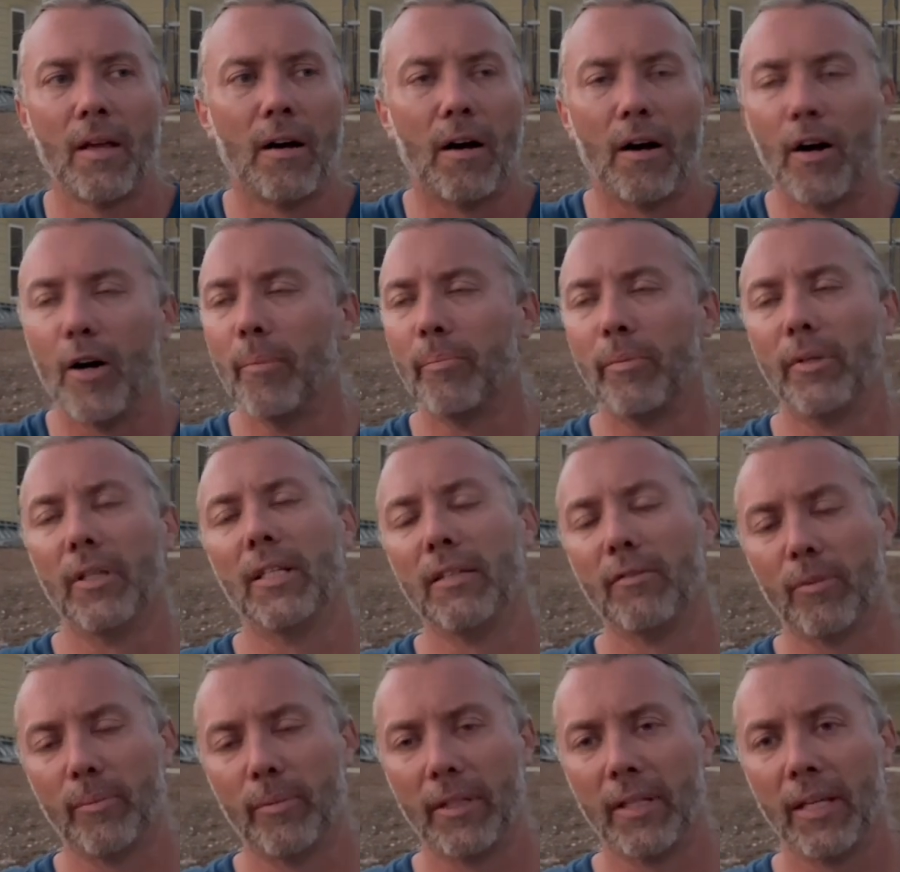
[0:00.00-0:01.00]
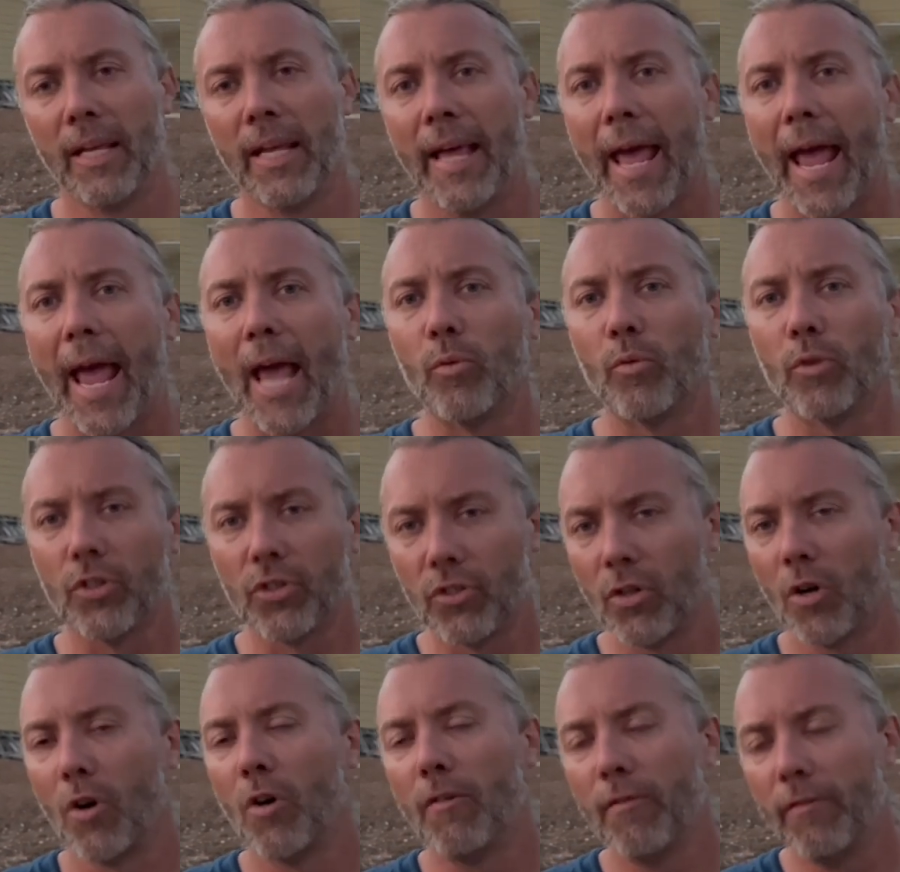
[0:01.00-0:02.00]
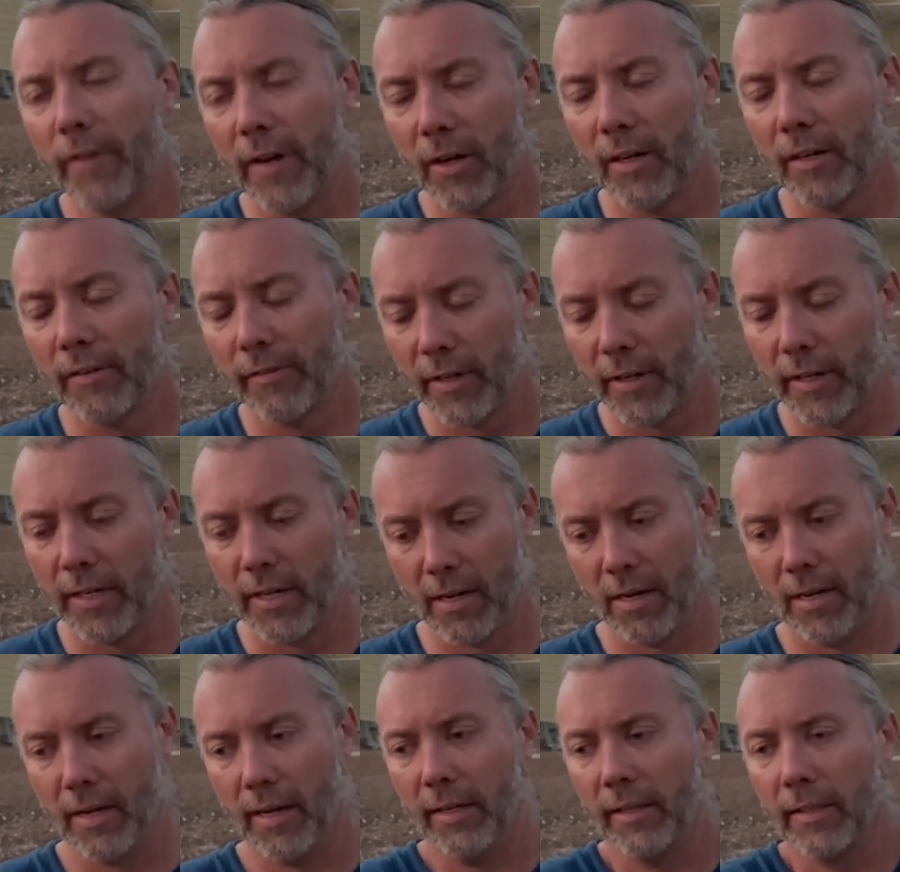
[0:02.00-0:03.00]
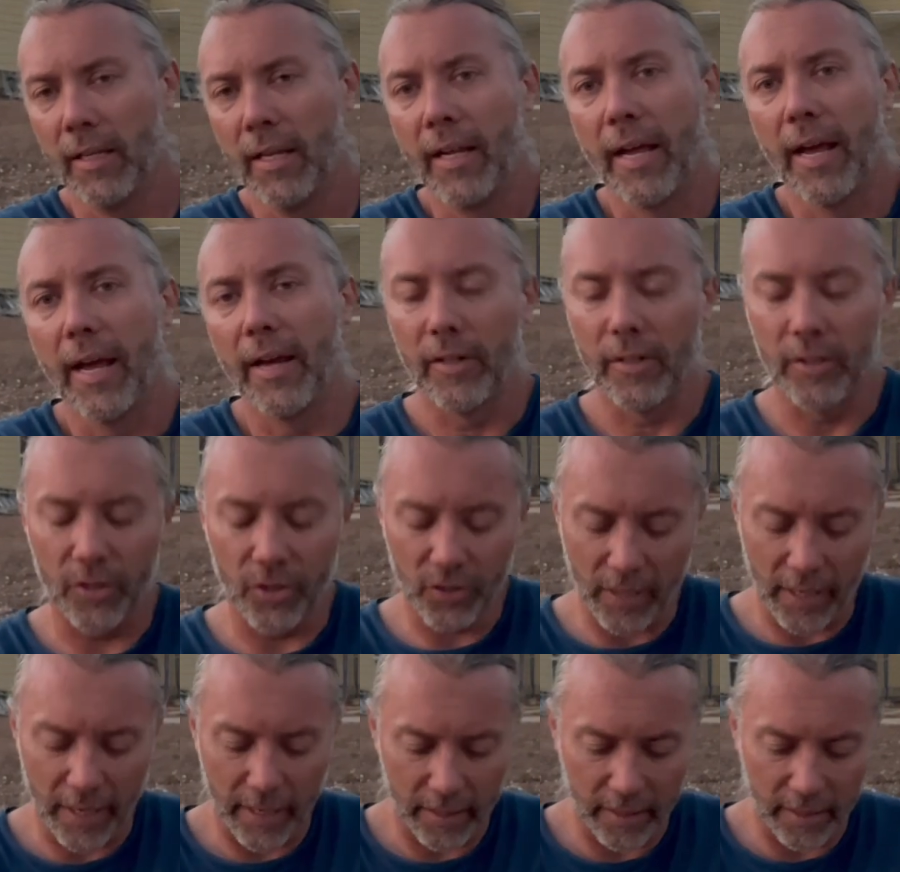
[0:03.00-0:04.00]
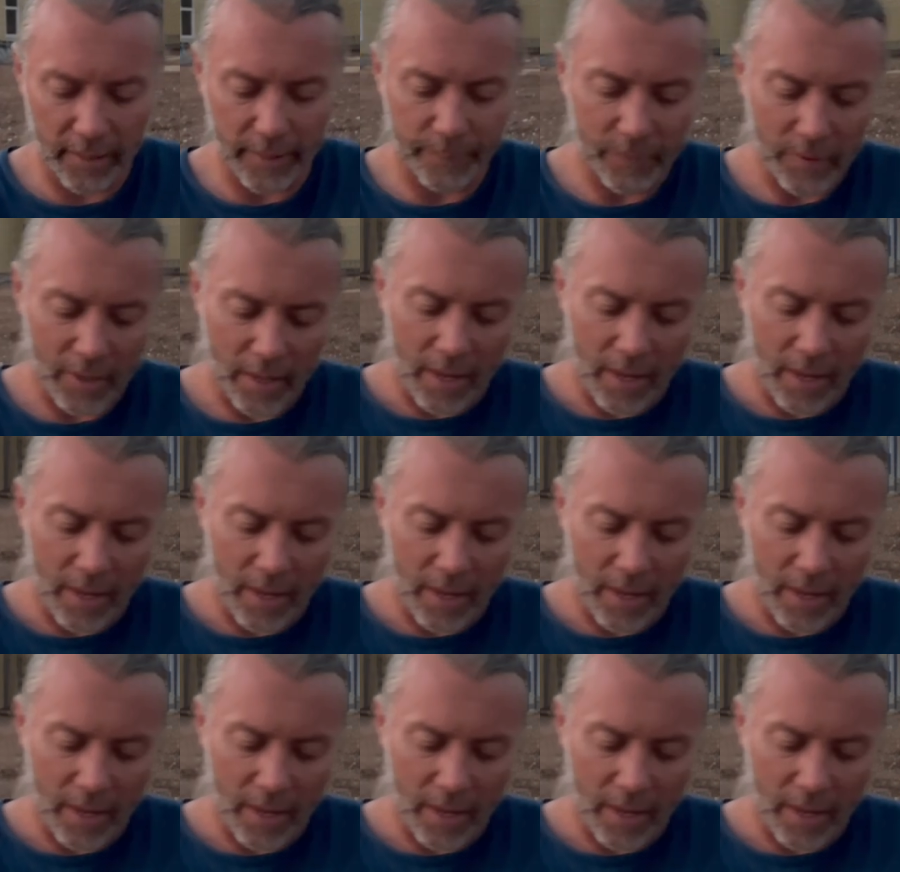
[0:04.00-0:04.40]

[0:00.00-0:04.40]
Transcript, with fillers: unbelievably and were so very, very kind and understanding.